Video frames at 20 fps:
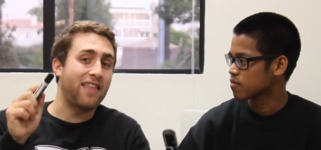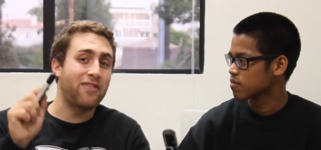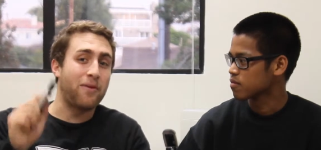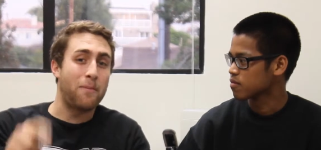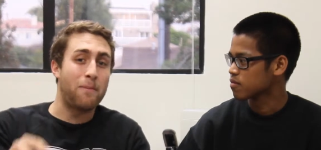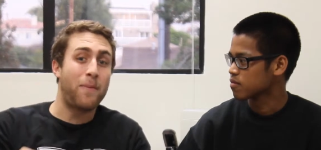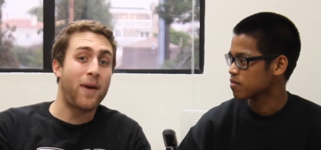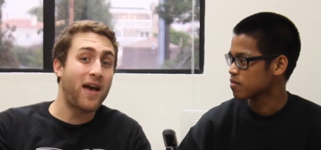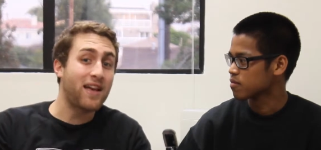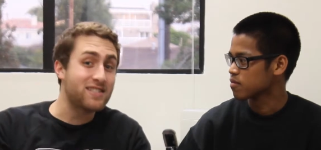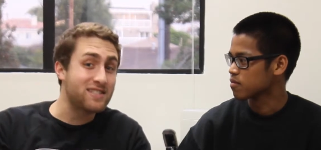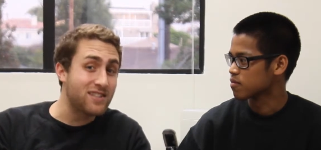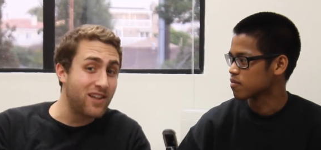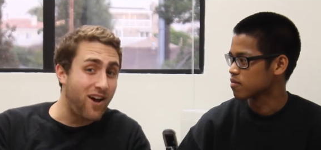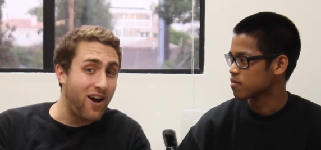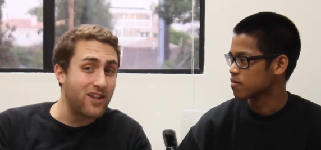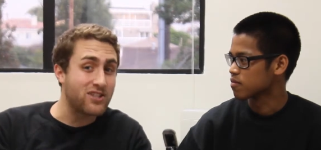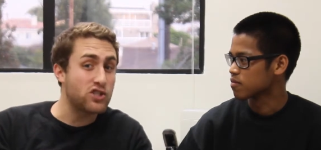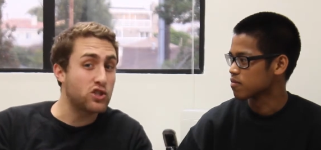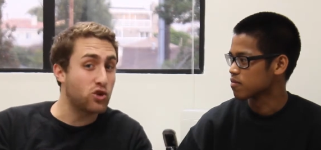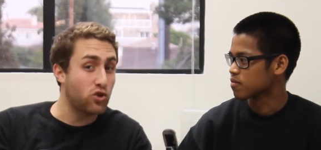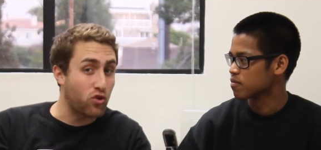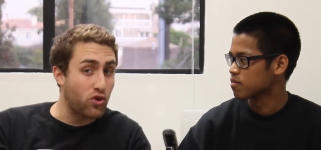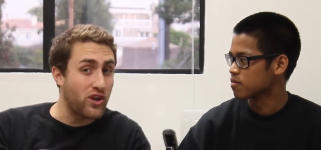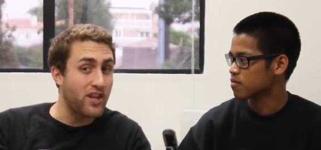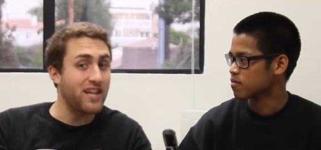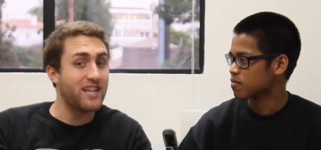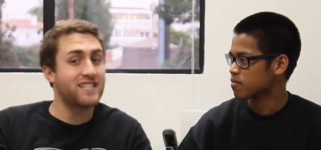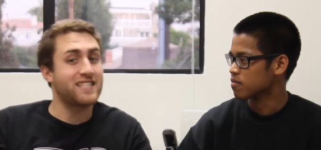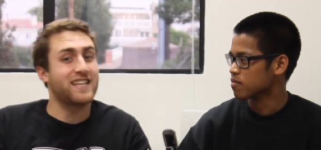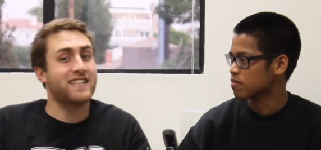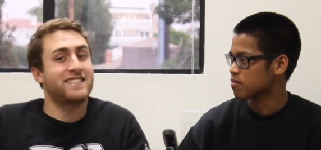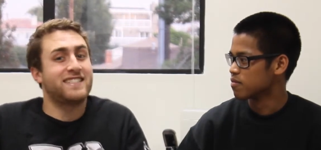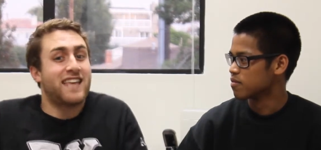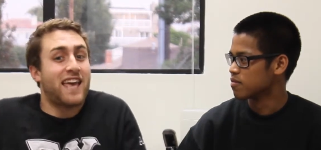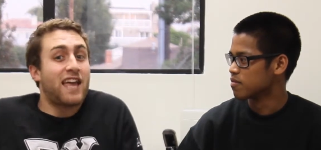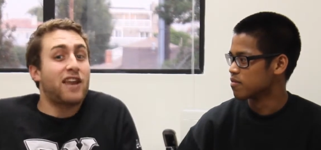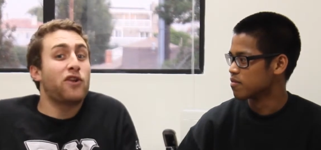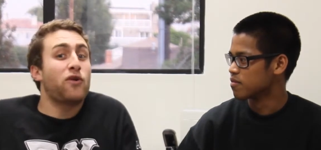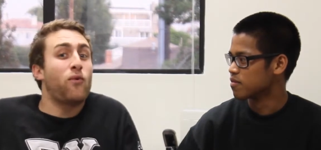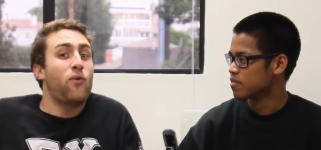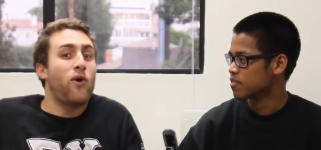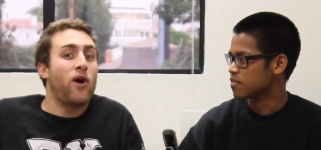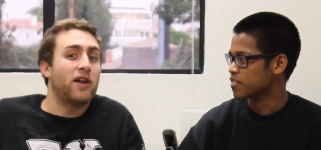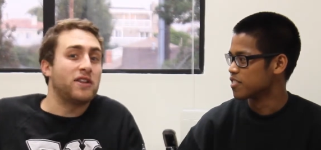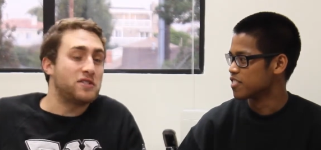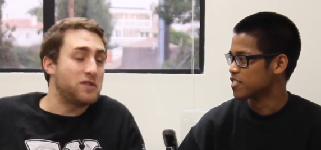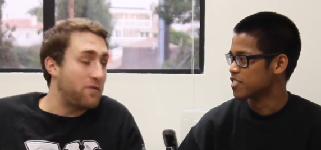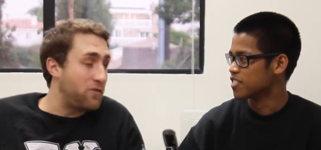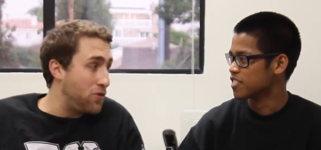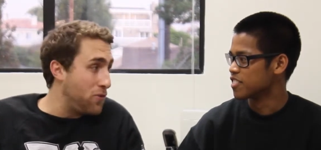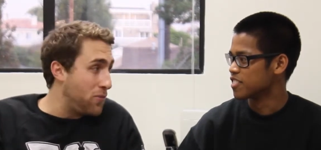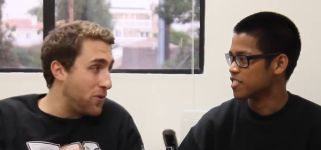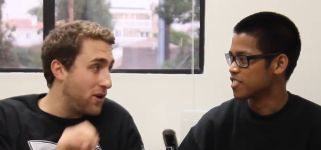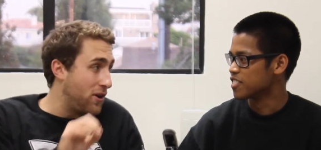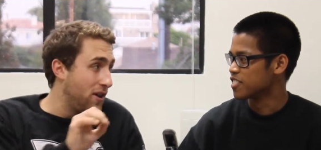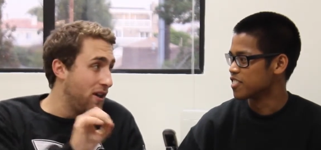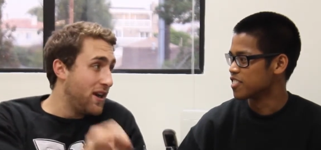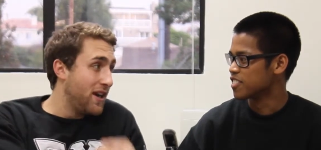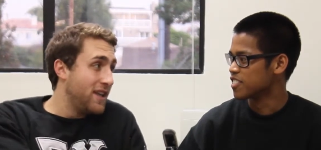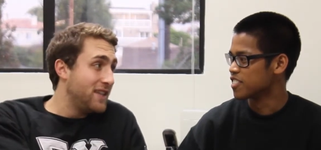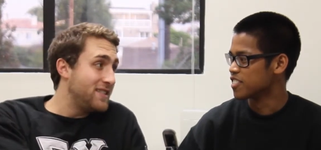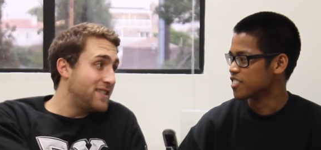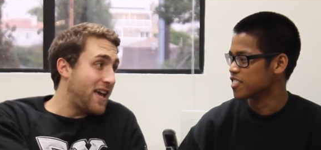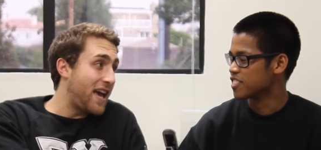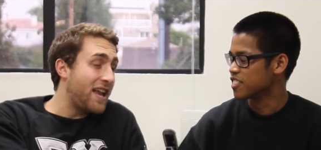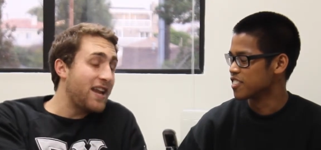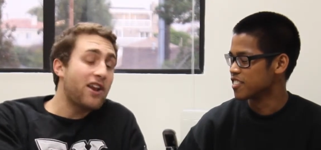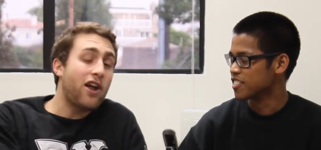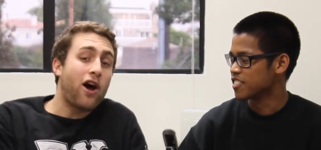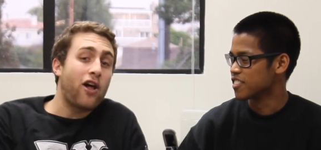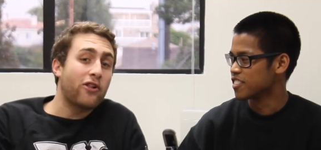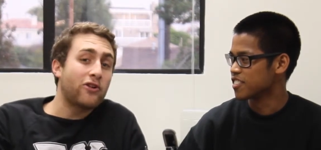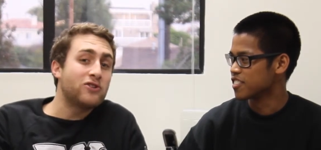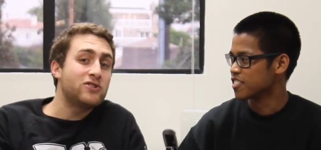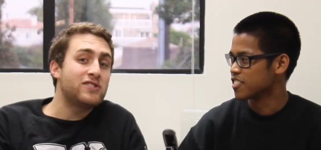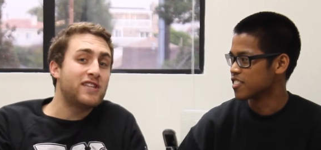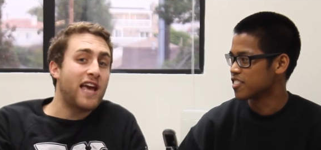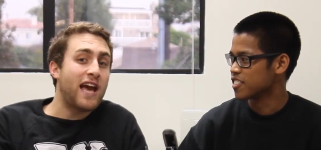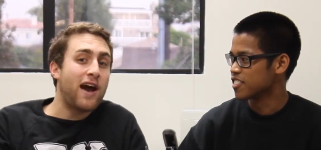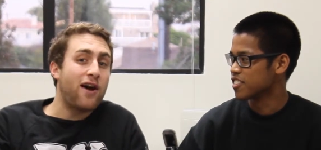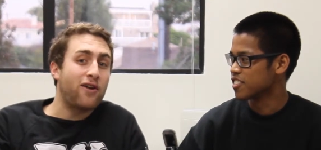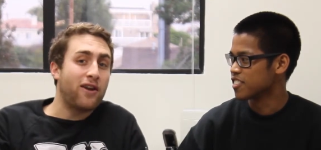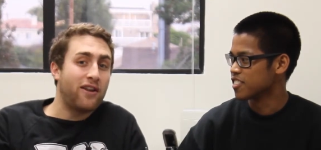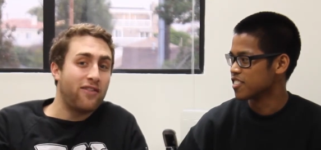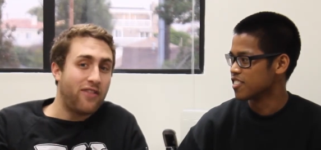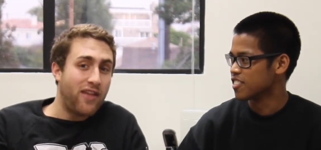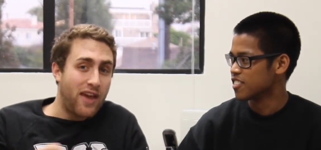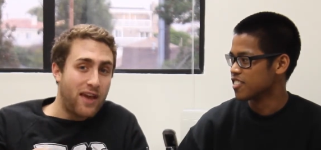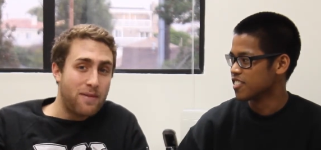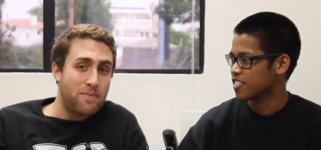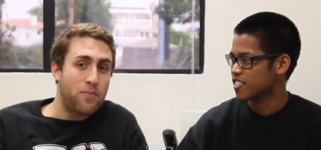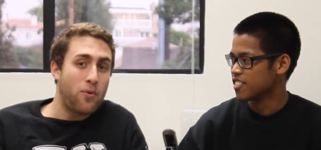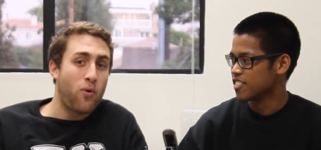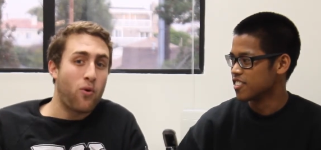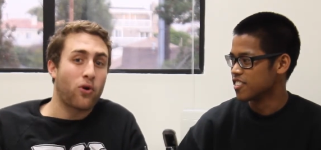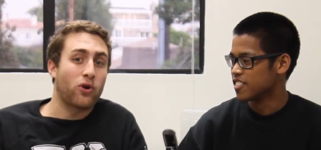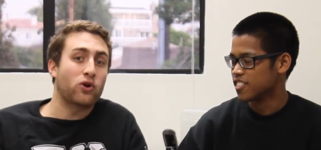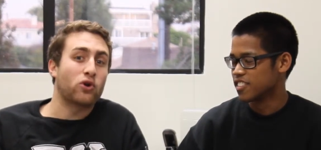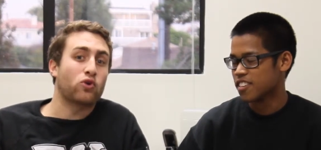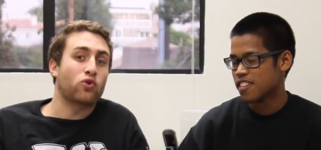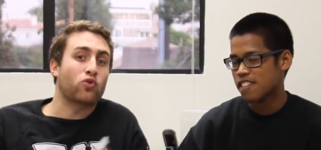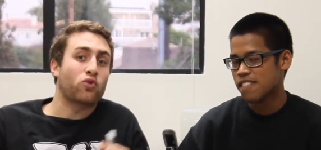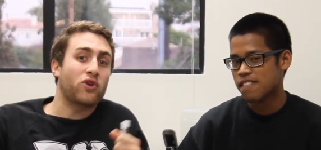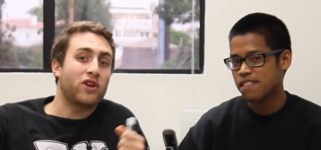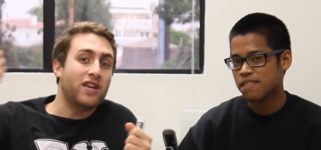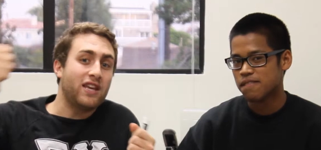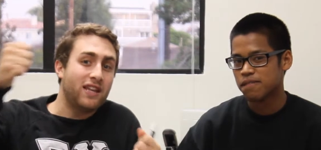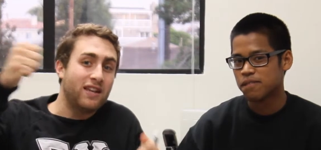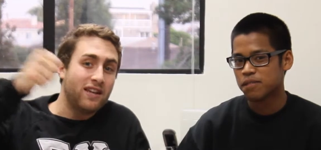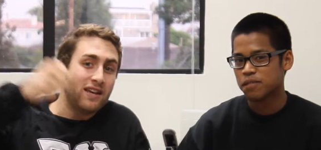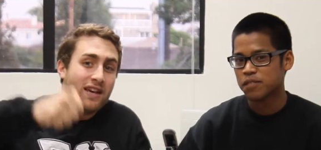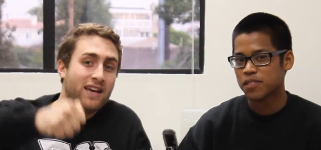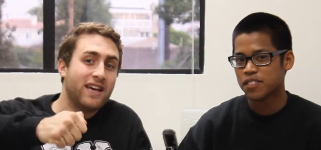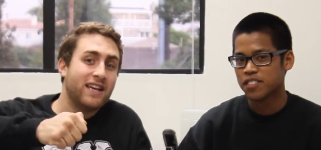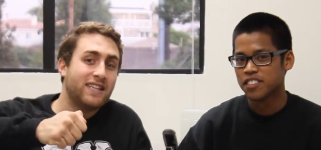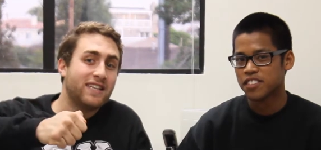Speaker 1: And the best odds, green is at 10 to 1. So if you put $10 down and they pour green